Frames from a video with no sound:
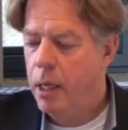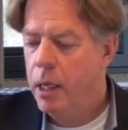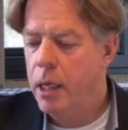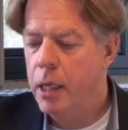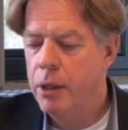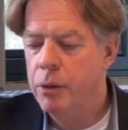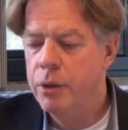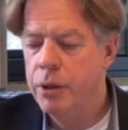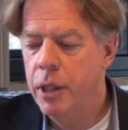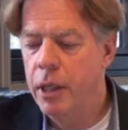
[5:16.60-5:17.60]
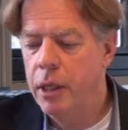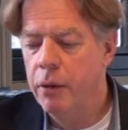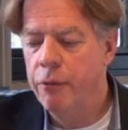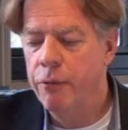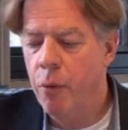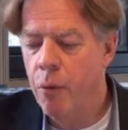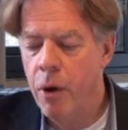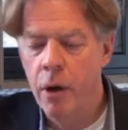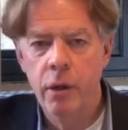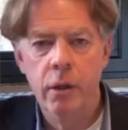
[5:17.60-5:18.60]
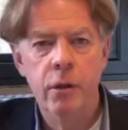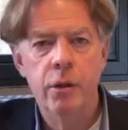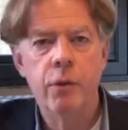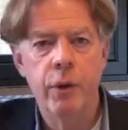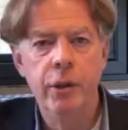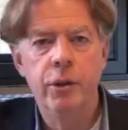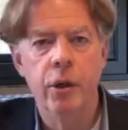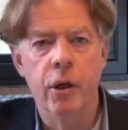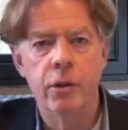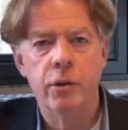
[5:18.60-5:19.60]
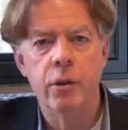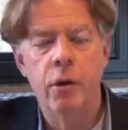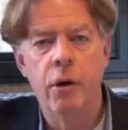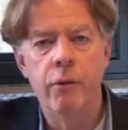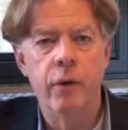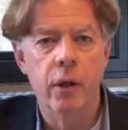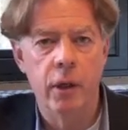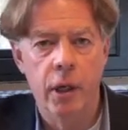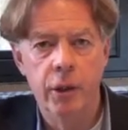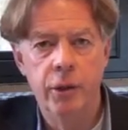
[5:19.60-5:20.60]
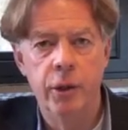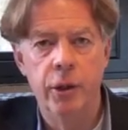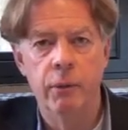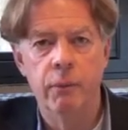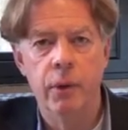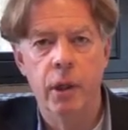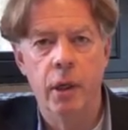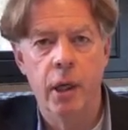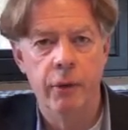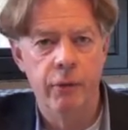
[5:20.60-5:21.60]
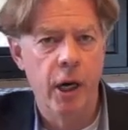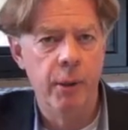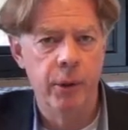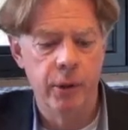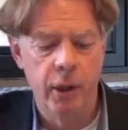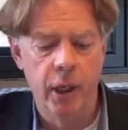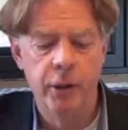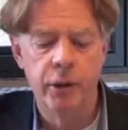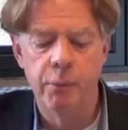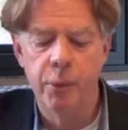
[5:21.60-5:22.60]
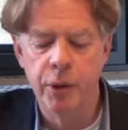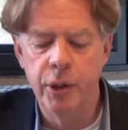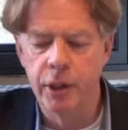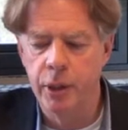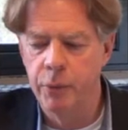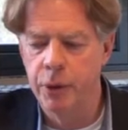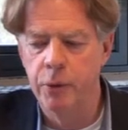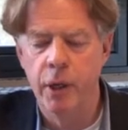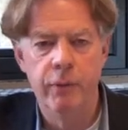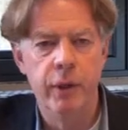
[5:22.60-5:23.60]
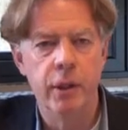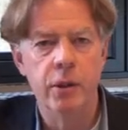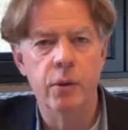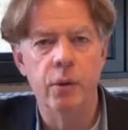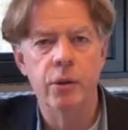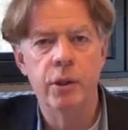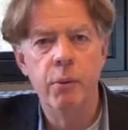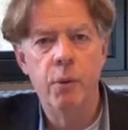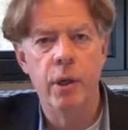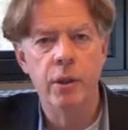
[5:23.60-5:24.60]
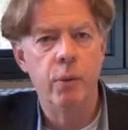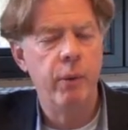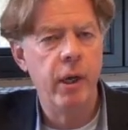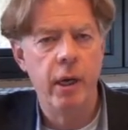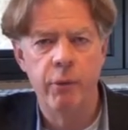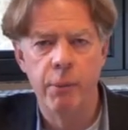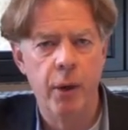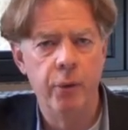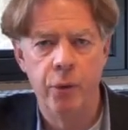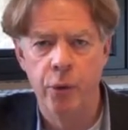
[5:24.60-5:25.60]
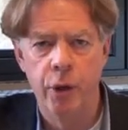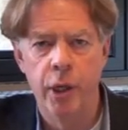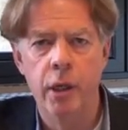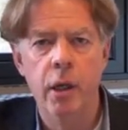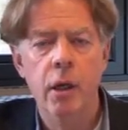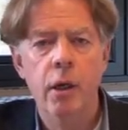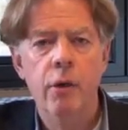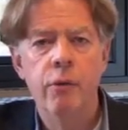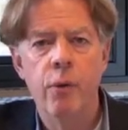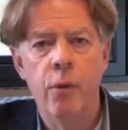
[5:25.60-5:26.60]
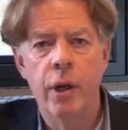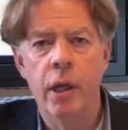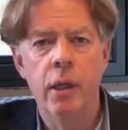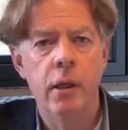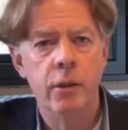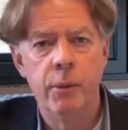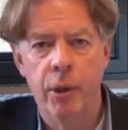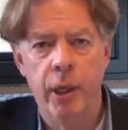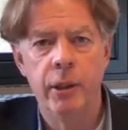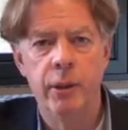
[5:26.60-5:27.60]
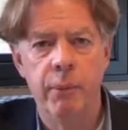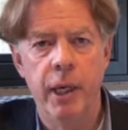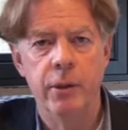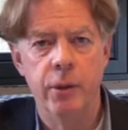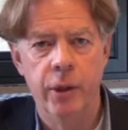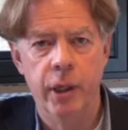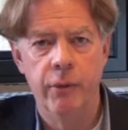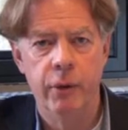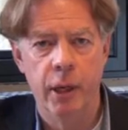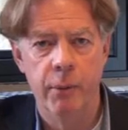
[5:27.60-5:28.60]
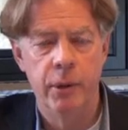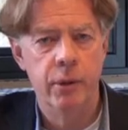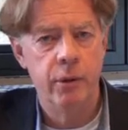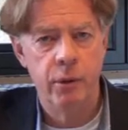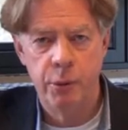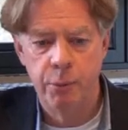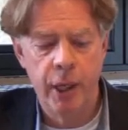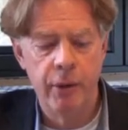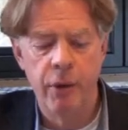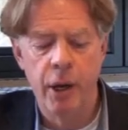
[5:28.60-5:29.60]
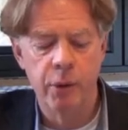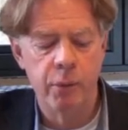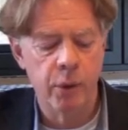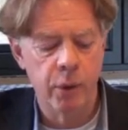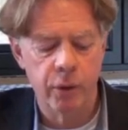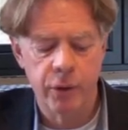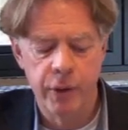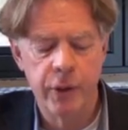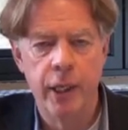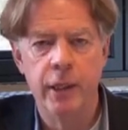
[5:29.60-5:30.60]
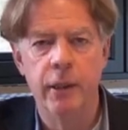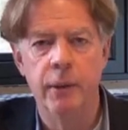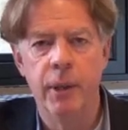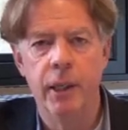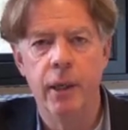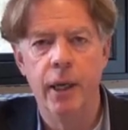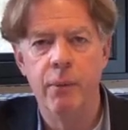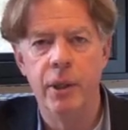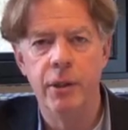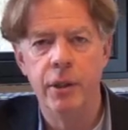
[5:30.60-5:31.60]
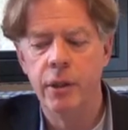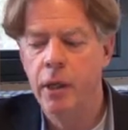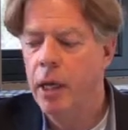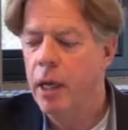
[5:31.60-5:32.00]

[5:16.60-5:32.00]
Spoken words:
Here you see four screenshots of a larger environment, a larger project that we do have that is called Simquest, where we have about 30, 40 simulation-based learning environments spread around the world, translated in many languages.